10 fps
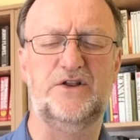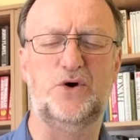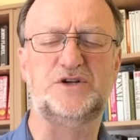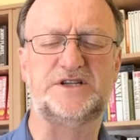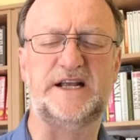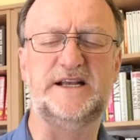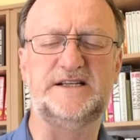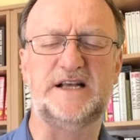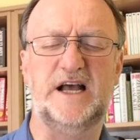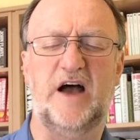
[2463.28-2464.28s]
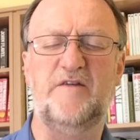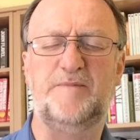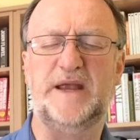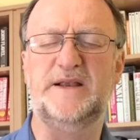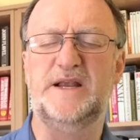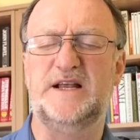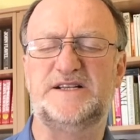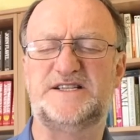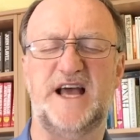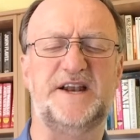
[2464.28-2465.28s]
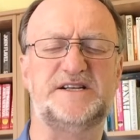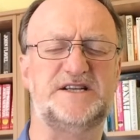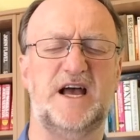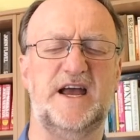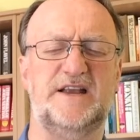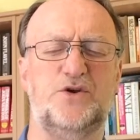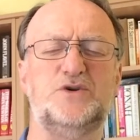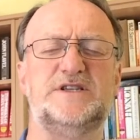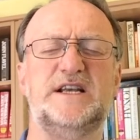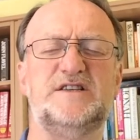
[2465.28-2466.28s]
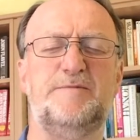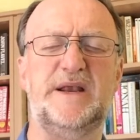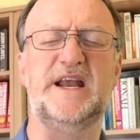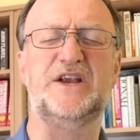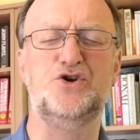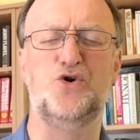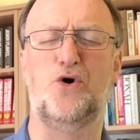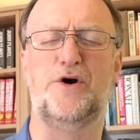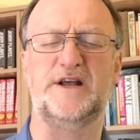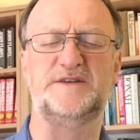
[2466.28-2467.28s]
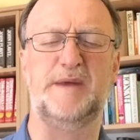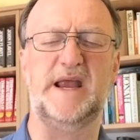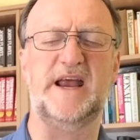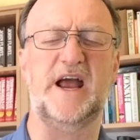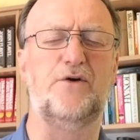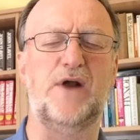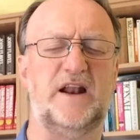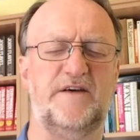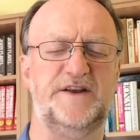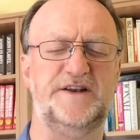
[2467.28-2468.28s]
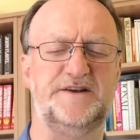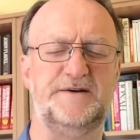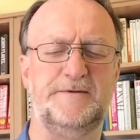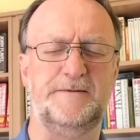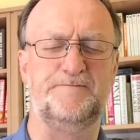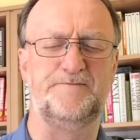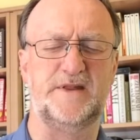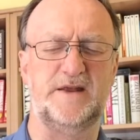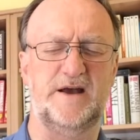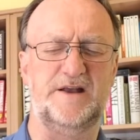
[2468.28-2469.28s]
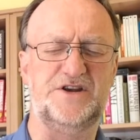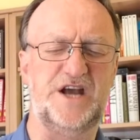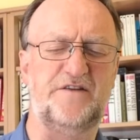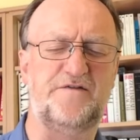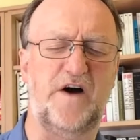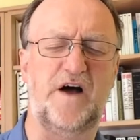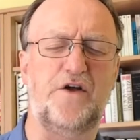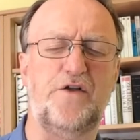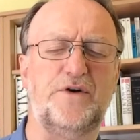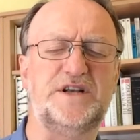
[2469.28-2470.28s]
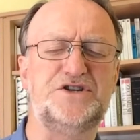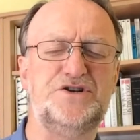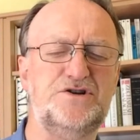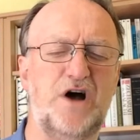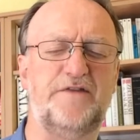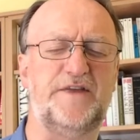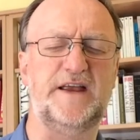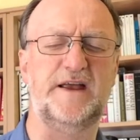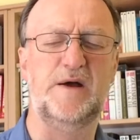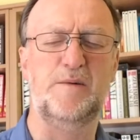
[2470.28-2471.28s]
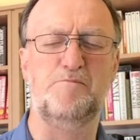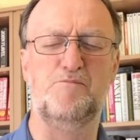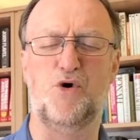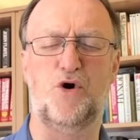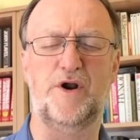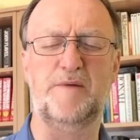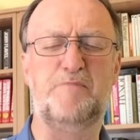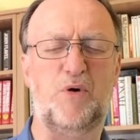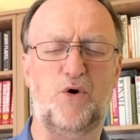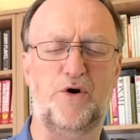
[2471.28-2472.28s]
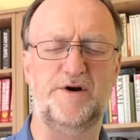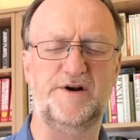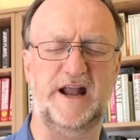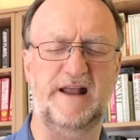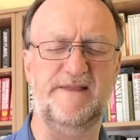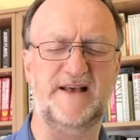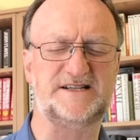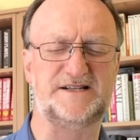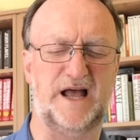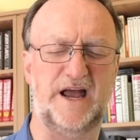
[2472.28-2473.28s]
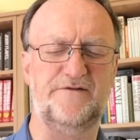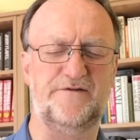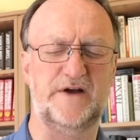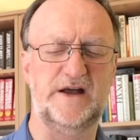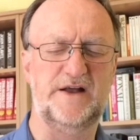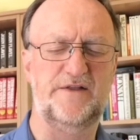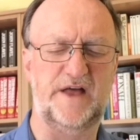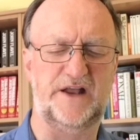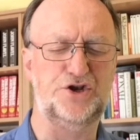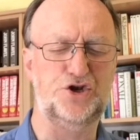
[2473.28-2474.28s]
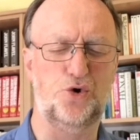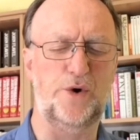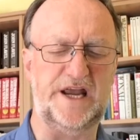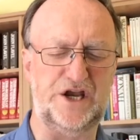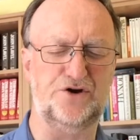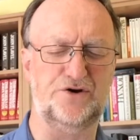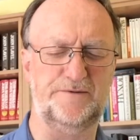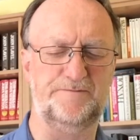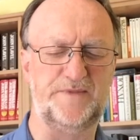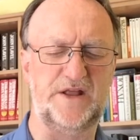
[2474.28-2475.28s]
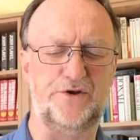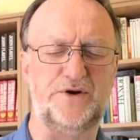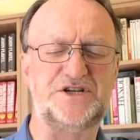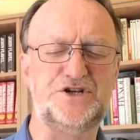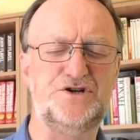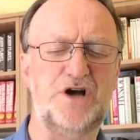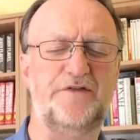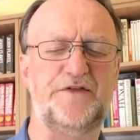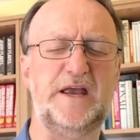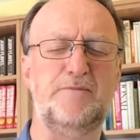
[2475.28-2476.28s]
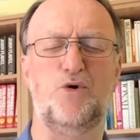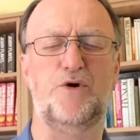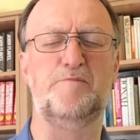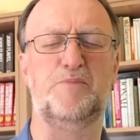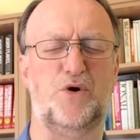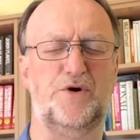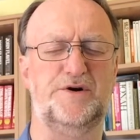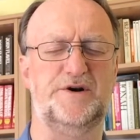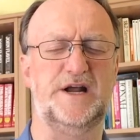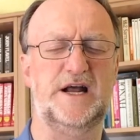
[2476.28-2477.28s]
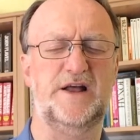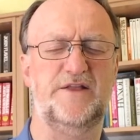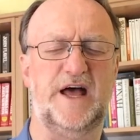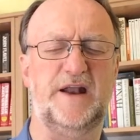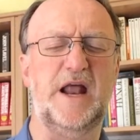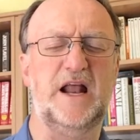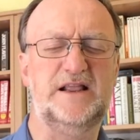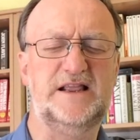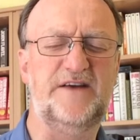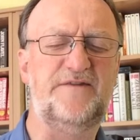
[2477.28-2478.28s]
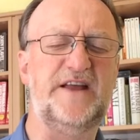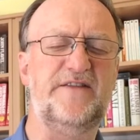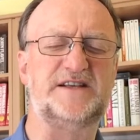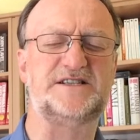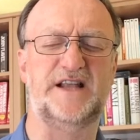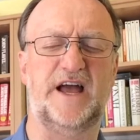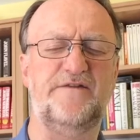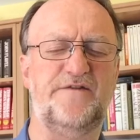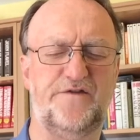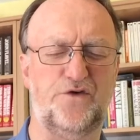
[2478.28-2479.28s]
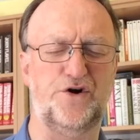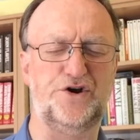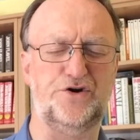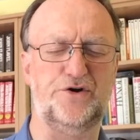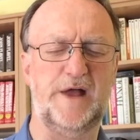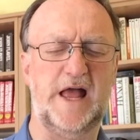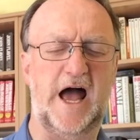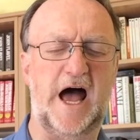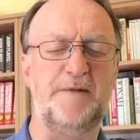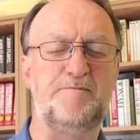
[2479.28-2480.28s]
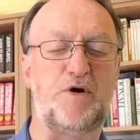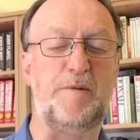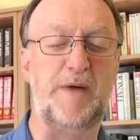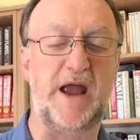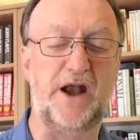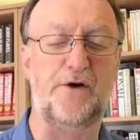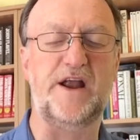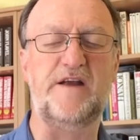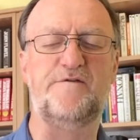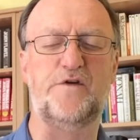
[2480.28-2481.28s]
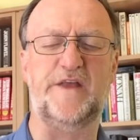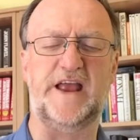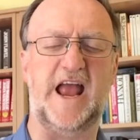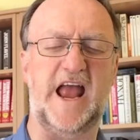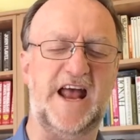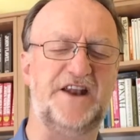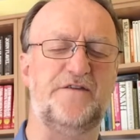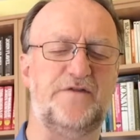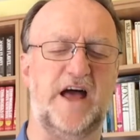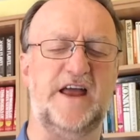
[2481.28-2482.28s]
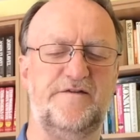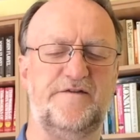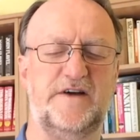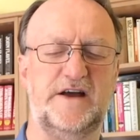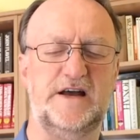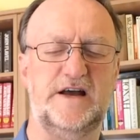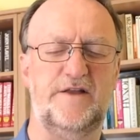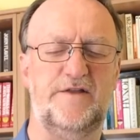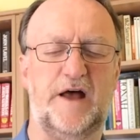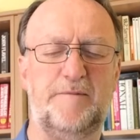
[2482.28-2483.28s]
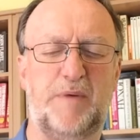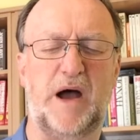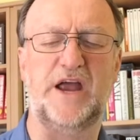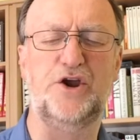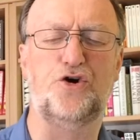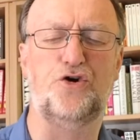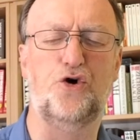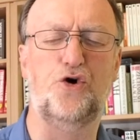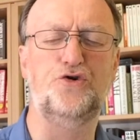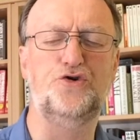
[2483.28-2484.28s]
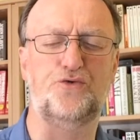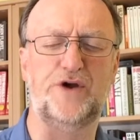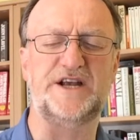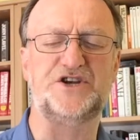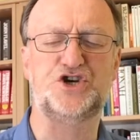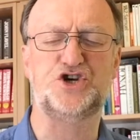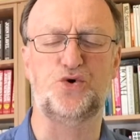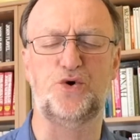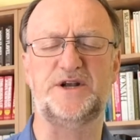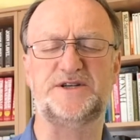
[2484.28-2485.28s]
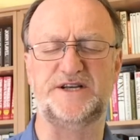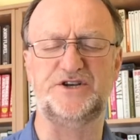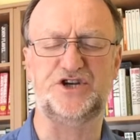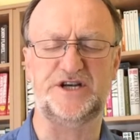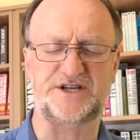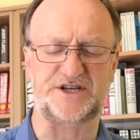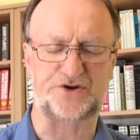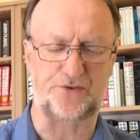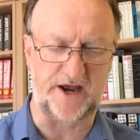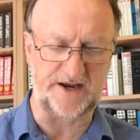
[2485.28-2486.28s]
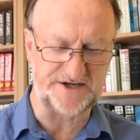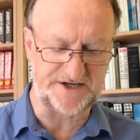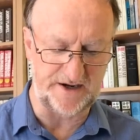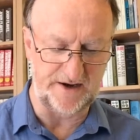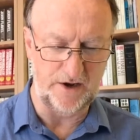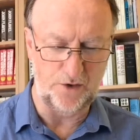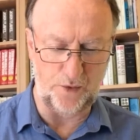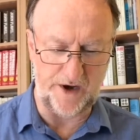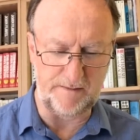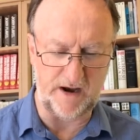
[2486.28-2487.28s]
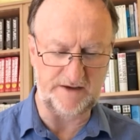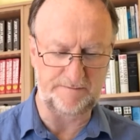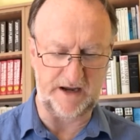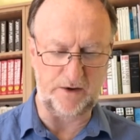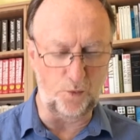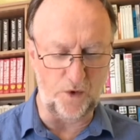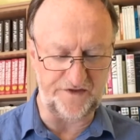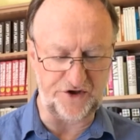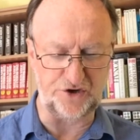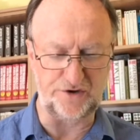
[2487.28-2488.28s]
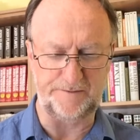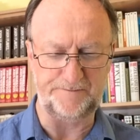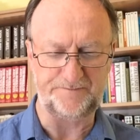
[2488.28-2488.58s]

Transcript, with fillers: those things have been set aside, those things have been ignored as being irrelevant. And yet, Father, there is nothing more important in this life than knowing you. There is nothing more important than living this life for you and preparing for the end of life, that by your own grace shown us in Jesus Christ, we might be with you.